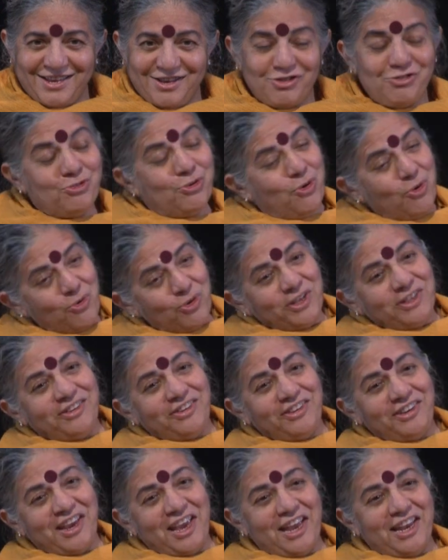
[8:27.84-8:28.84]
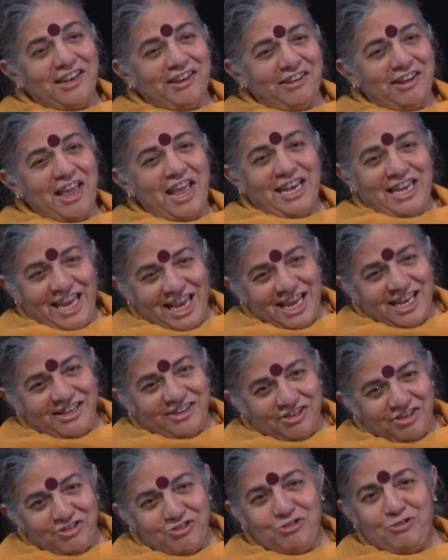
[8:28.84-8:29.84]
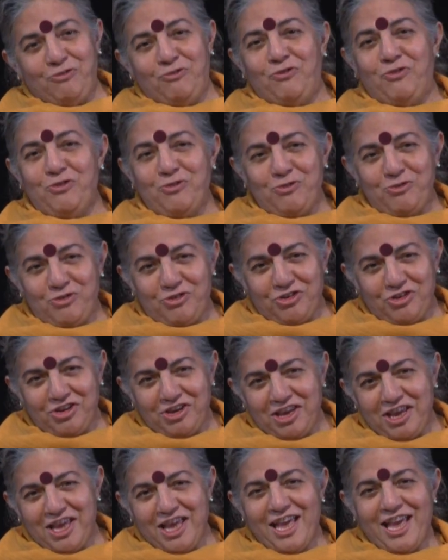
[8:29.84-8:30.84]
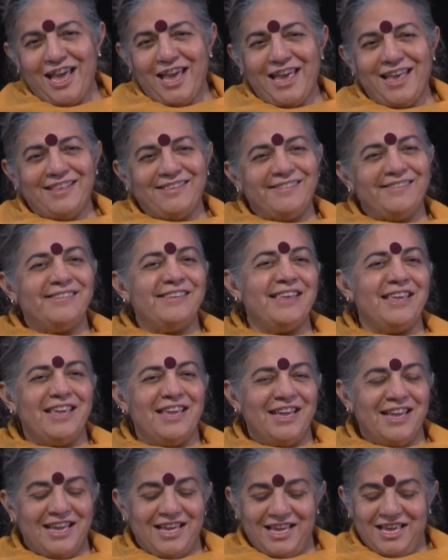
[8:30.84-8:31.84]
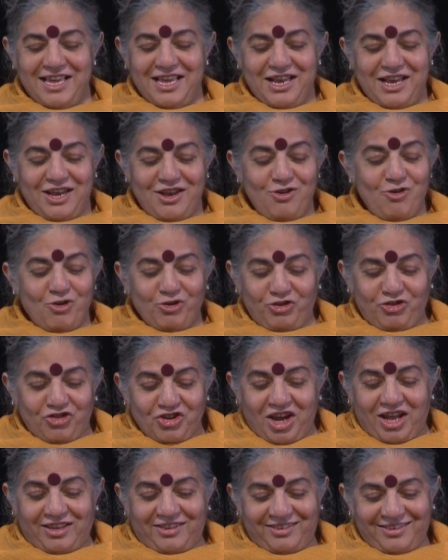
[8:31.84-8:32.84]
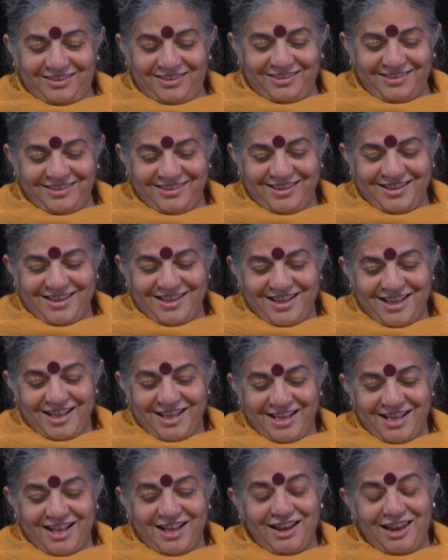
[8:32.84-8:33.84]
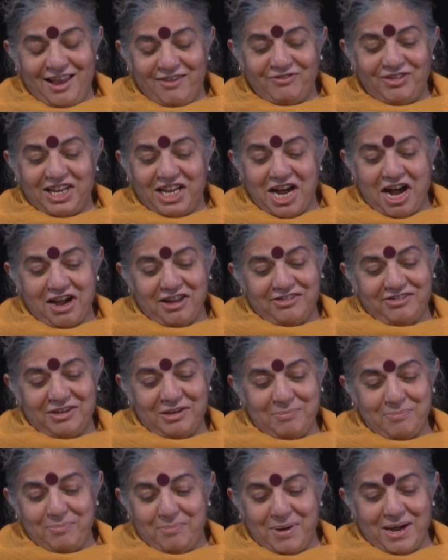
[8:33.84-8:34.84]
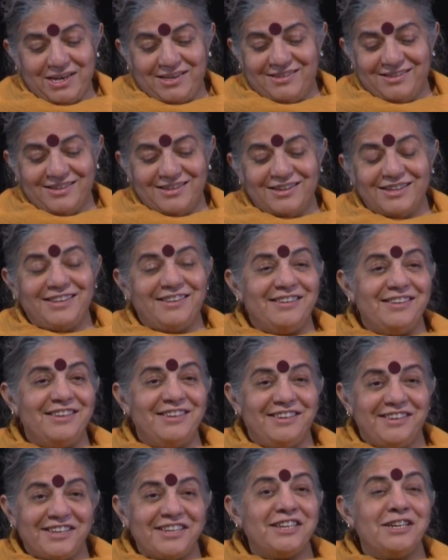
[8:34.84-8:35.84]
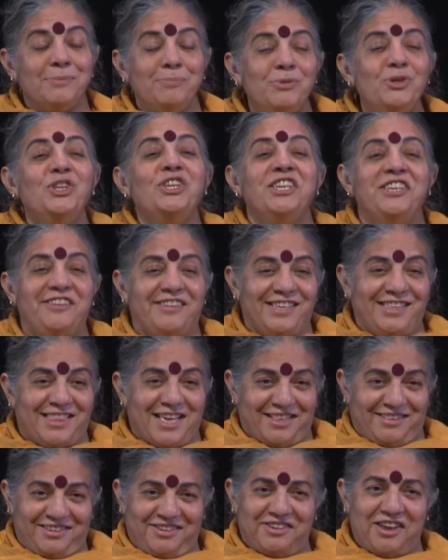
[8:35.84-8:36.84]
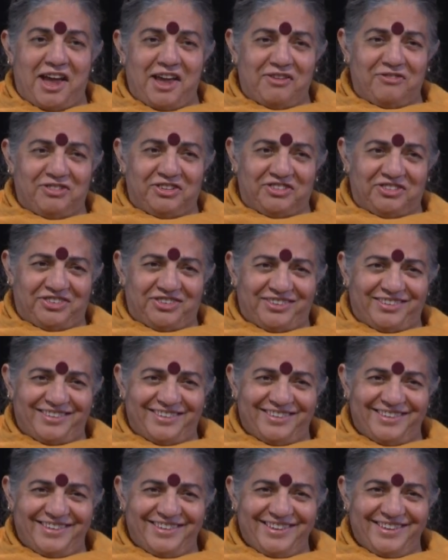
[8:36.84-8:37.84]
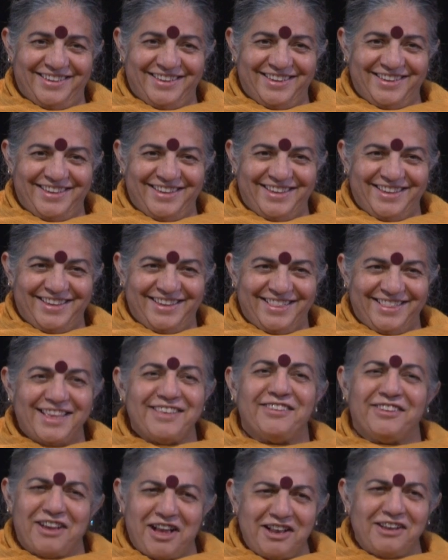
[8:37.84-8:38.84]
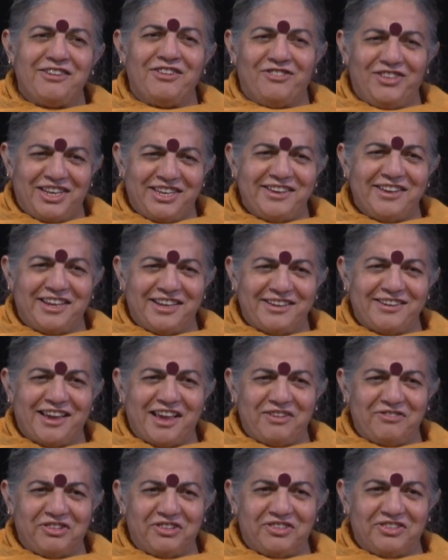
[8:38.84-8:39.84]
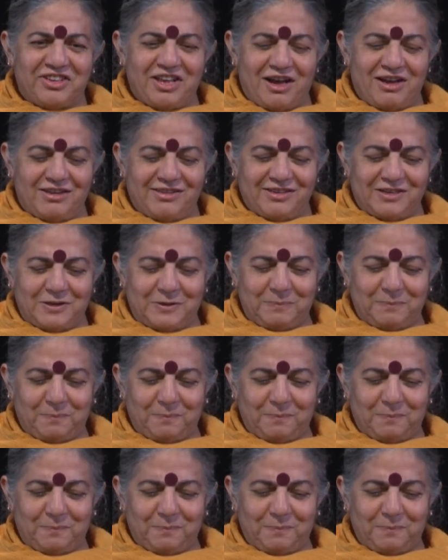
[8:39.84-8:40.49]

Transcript: To go instead and eat good food and see not just a lovely garden, but a community that's diverse, that's cultivating a diverse garden.